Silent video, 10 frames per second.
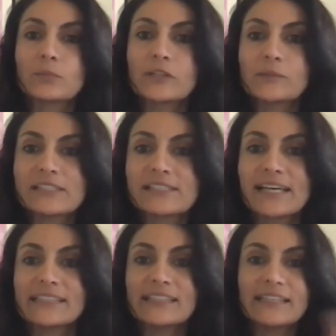we'll be
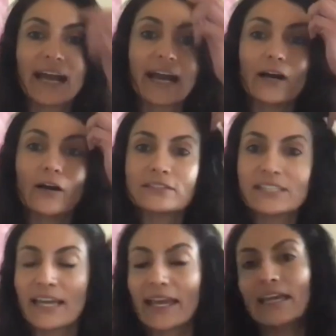sending out
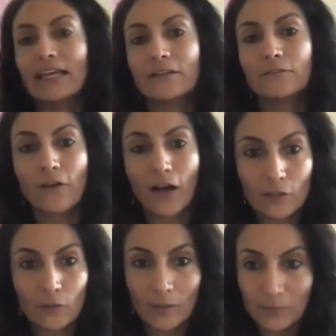a
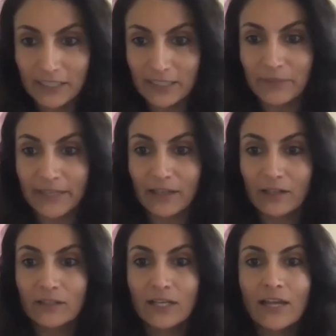follow-up
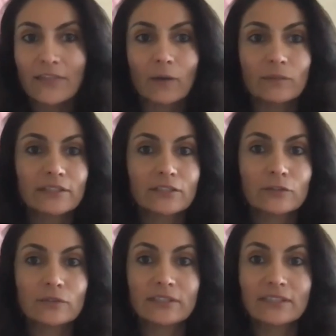email that will
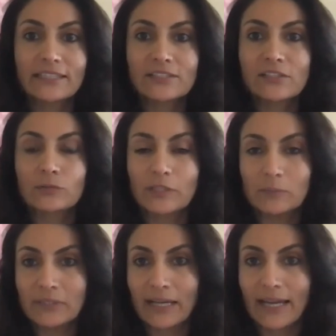include a link to the
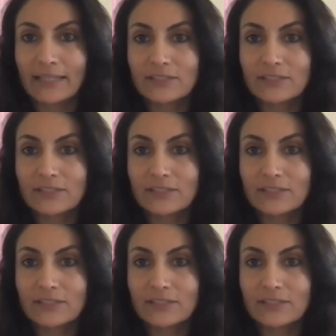replay.